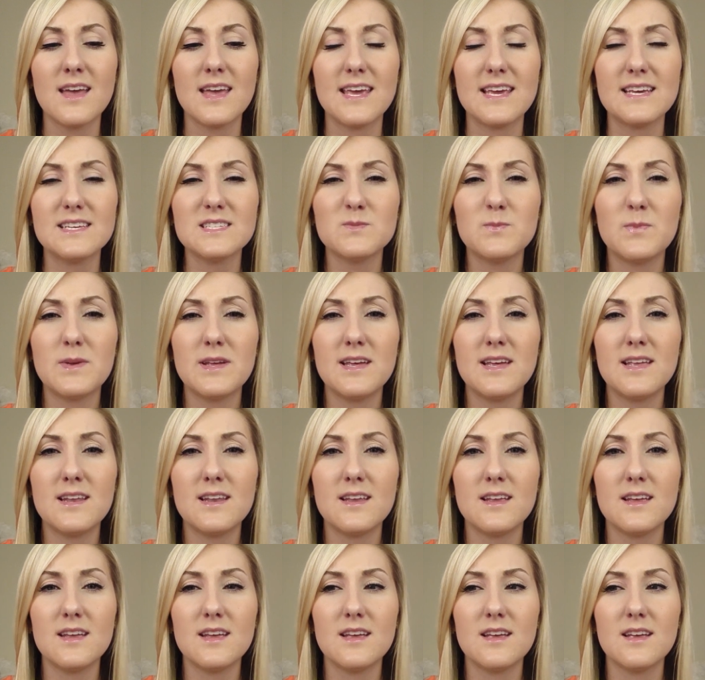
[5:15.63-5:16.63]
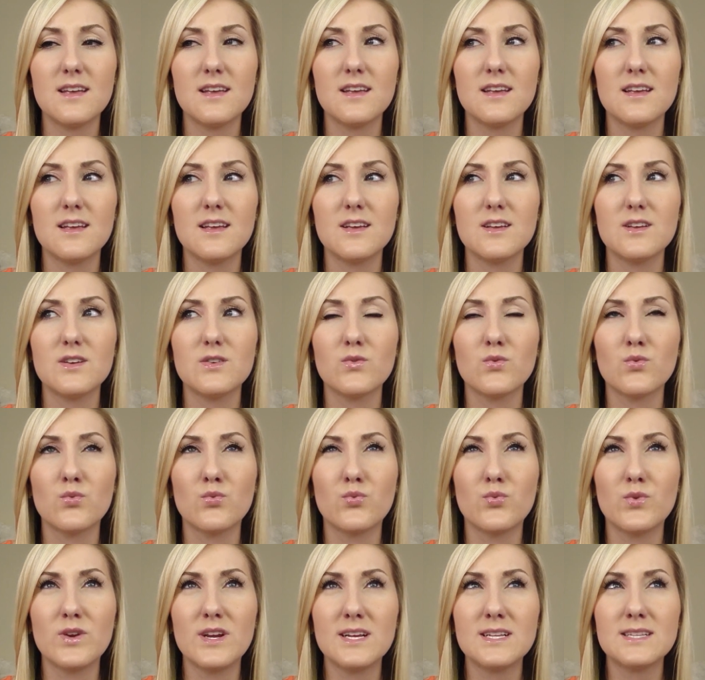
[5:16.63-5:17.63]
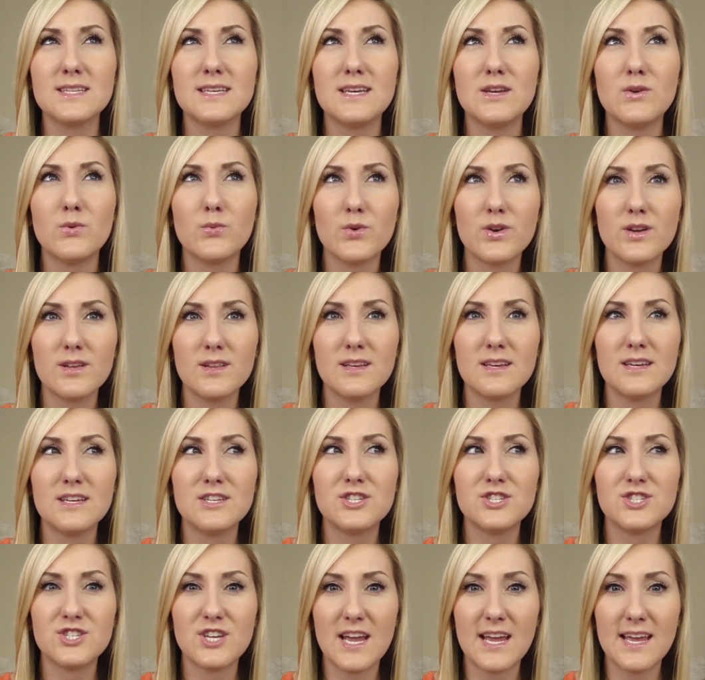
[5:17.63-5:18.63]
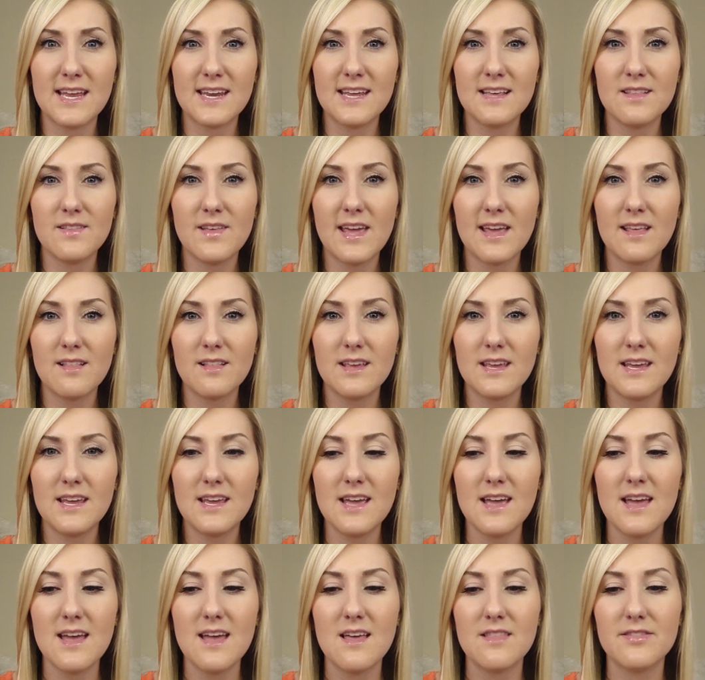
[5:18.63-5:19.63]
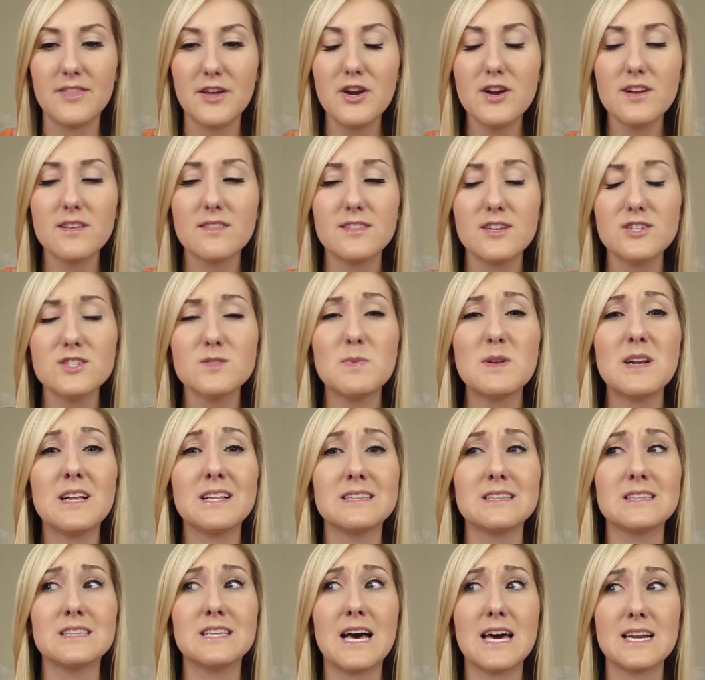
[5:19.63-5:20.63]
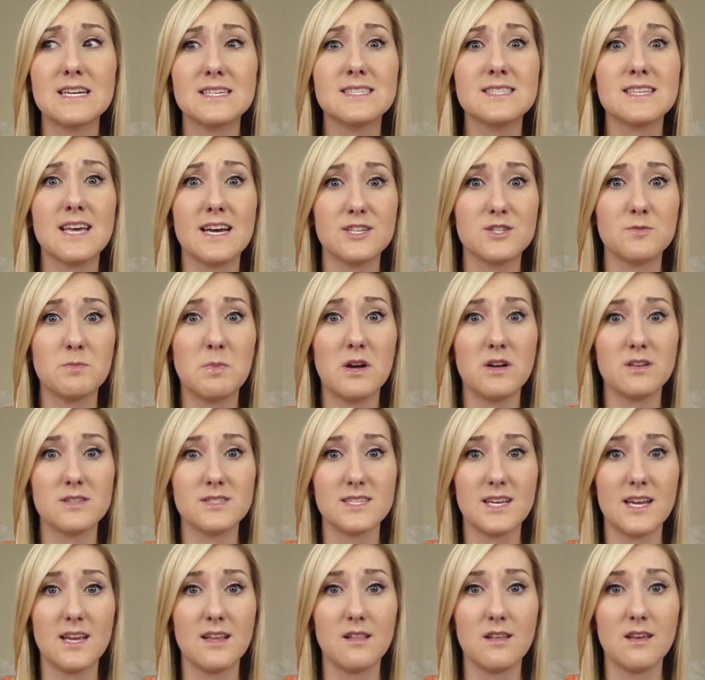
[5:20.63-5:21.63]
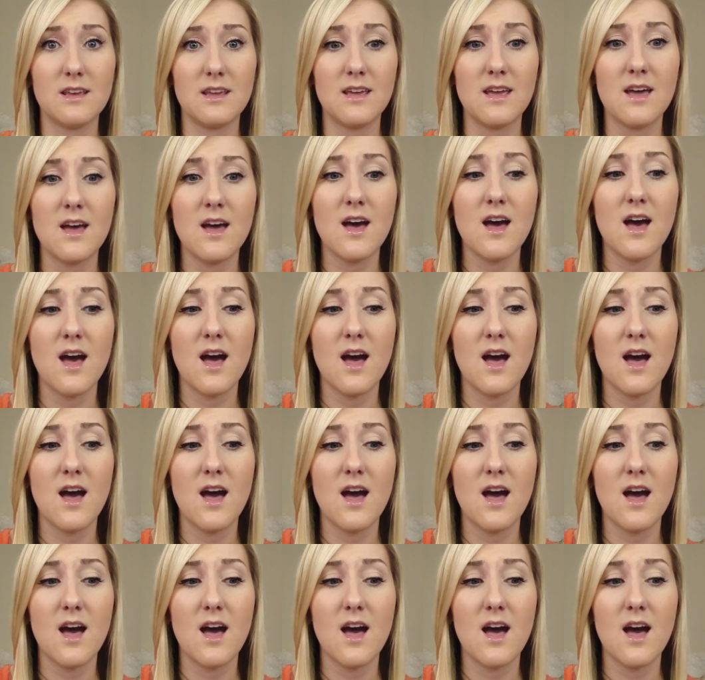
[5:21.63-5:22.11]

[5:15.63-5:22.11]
He has been really, really shady lately. There's been a lot of sketch balls lately.